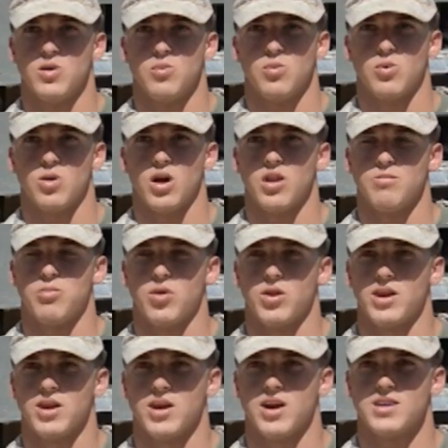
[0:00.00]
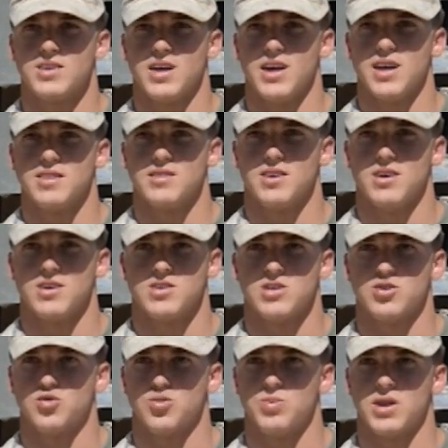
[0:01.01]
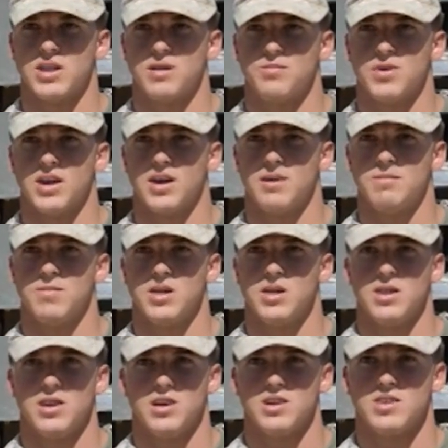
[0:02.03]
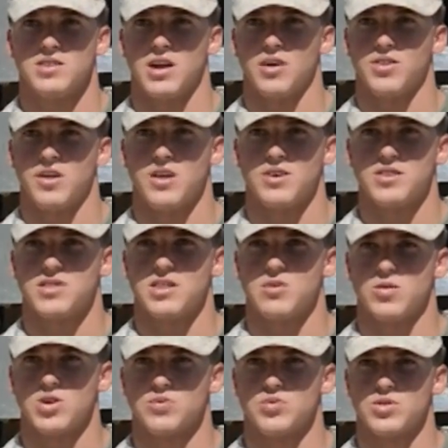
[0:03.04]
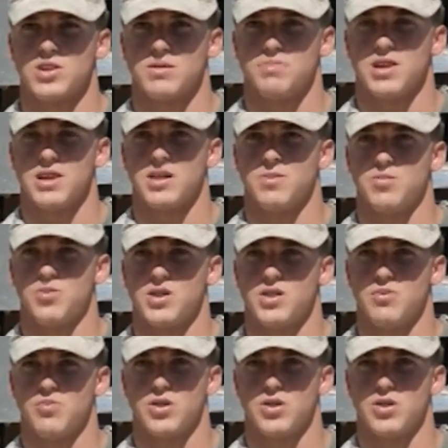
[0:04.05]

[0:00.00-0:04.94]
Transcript: We'll call the point of contact, schedule a pickup time, set out the gear set in which we're going to pick it up with.